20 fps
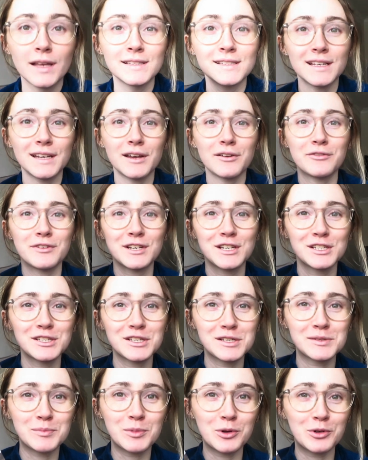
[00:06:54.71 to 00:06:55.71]
Did I finish
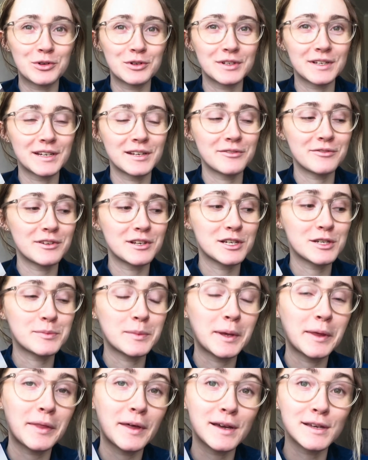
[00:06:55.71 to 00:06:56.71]
this book or did it finish
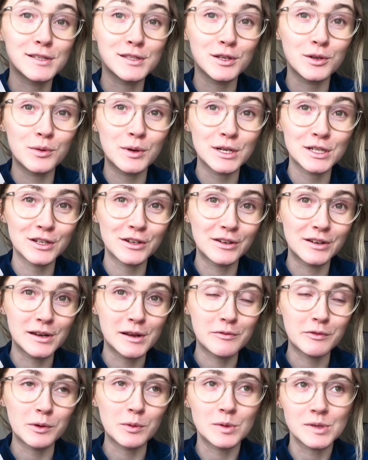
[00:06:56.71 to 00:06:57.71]
me? That is the question on
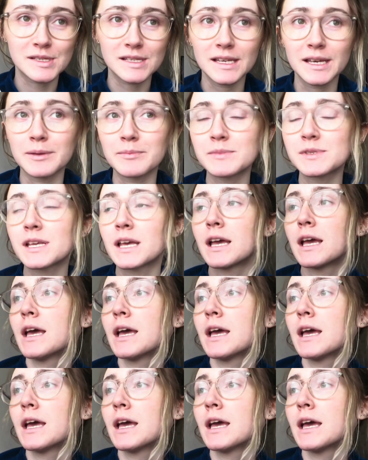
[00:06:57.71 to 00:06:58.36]
everyone's lips.